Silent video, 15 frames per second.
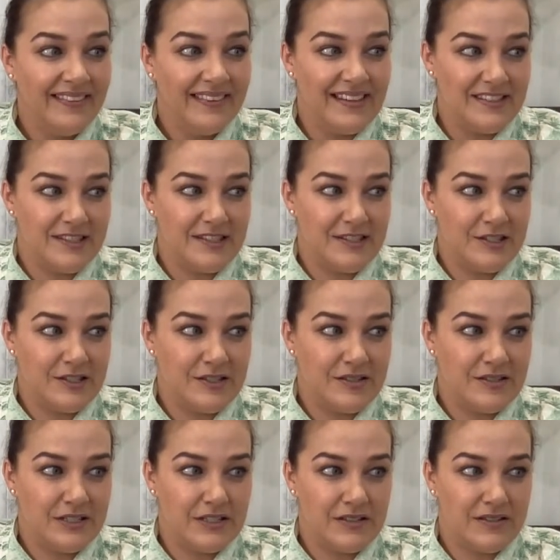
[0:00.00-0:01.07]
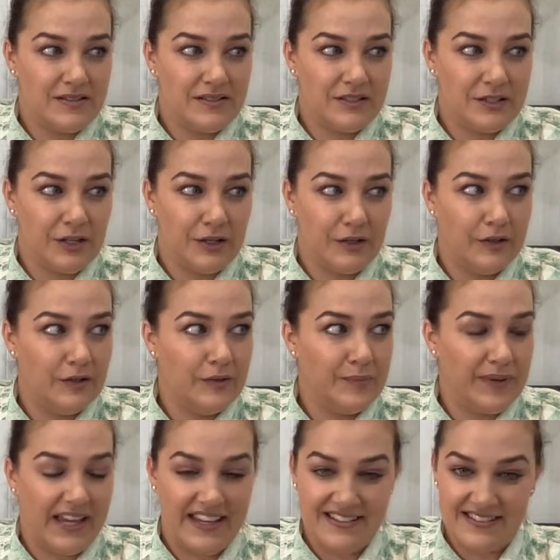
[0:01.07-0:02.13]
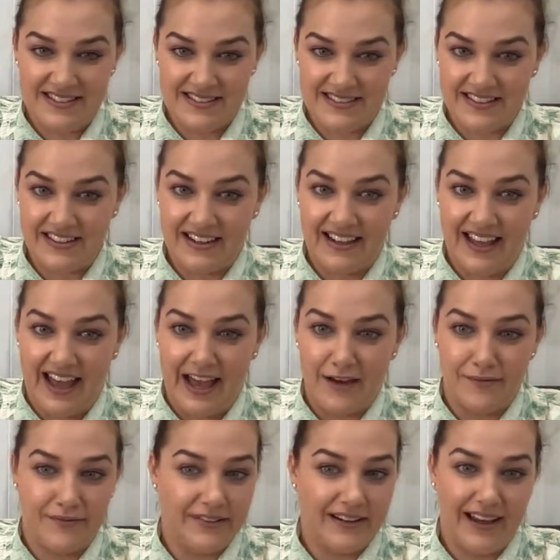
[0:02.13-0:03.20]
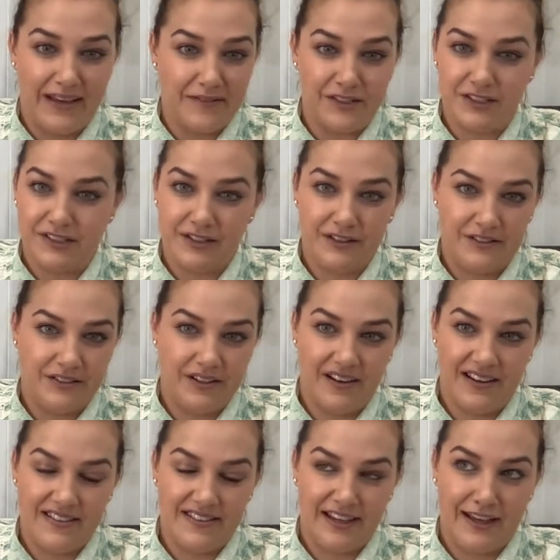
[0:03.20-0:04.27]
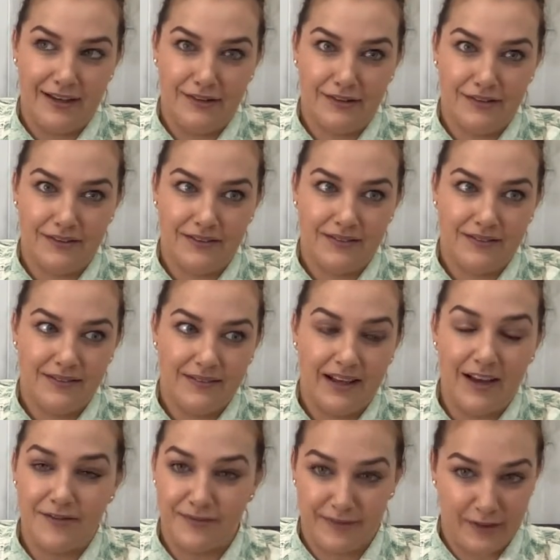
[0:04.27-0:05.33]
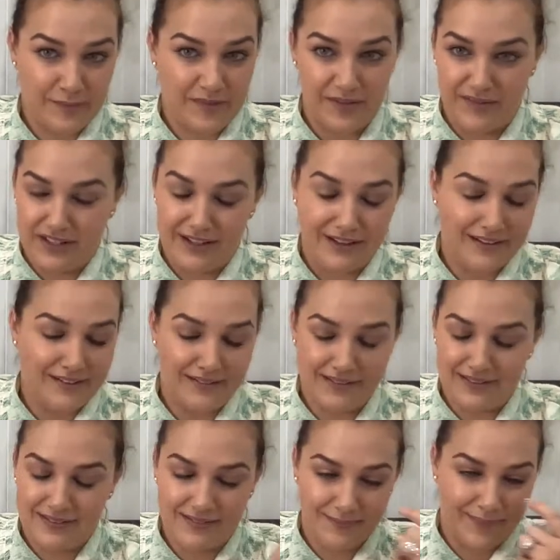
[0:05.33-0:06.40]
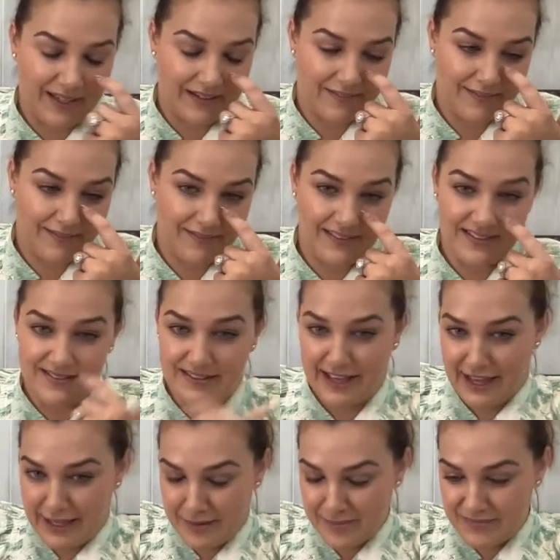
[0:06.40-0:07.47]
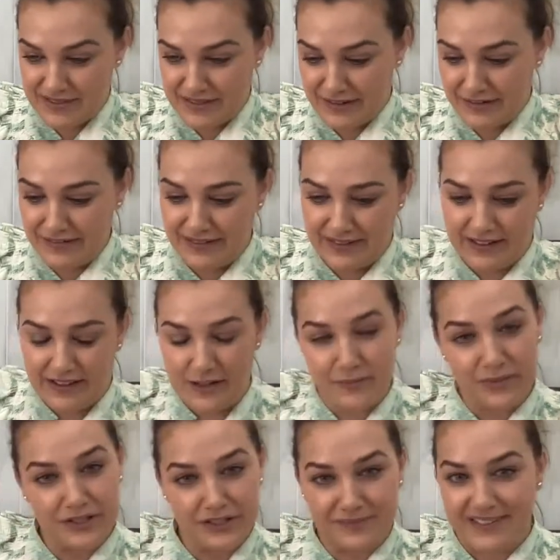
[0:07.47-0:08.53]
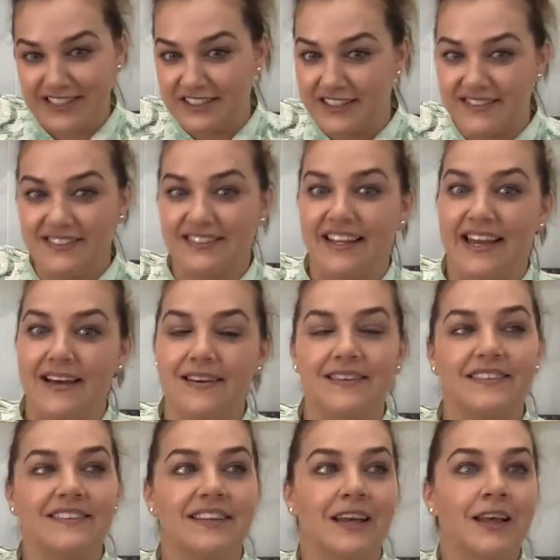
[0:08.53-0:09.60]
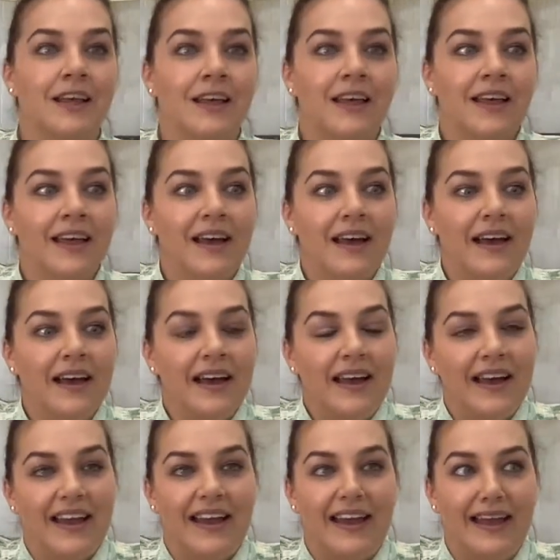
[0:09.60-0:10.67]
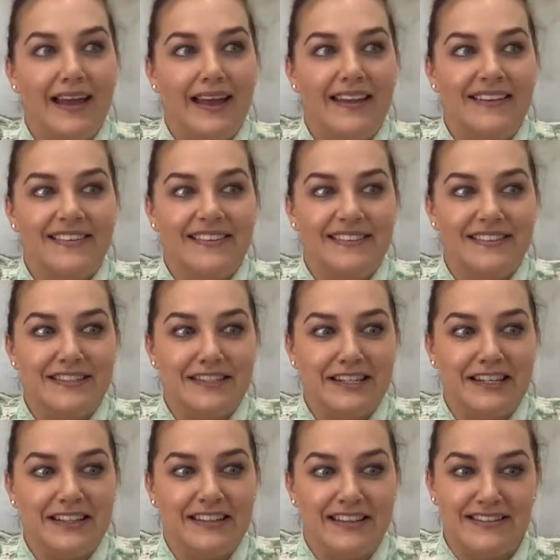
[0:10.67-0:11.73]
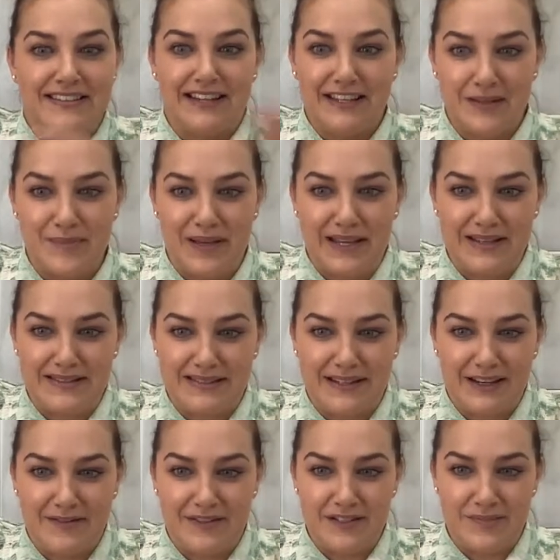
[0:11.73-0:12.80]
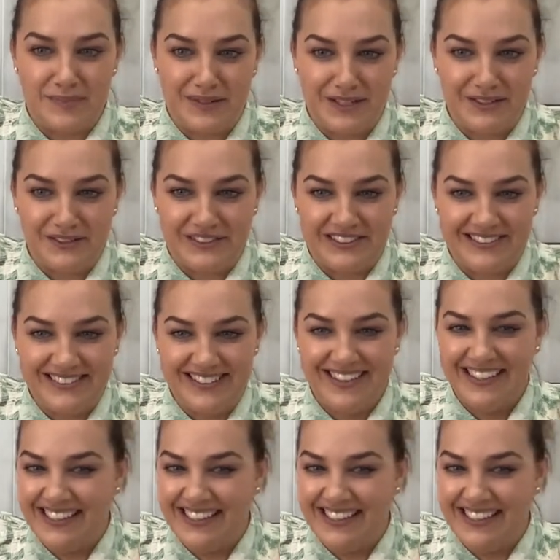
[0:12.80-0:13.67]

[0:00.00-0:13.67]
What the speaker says: There's two pieces that I have that I haven't showed you guys yet. I've filmed the videos, but this came, so it kind of pushed my schedule out. And there's another piece that I've just pre-ordered